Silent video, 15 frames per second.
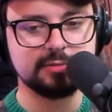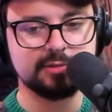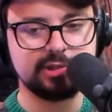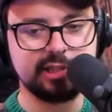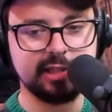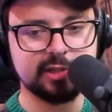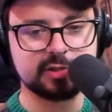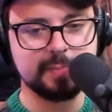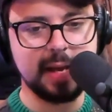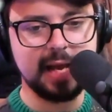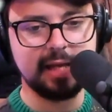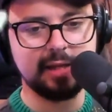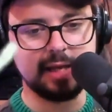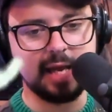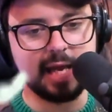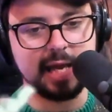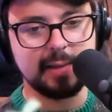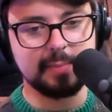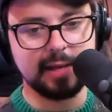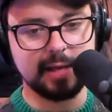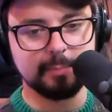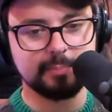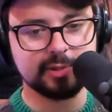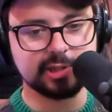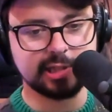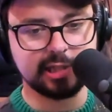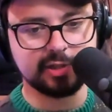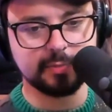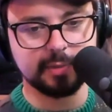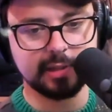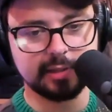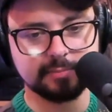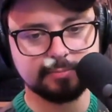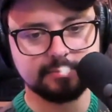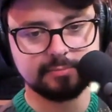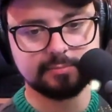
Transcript: Cheers, Mang! Hey, man. Appreciate you, brother.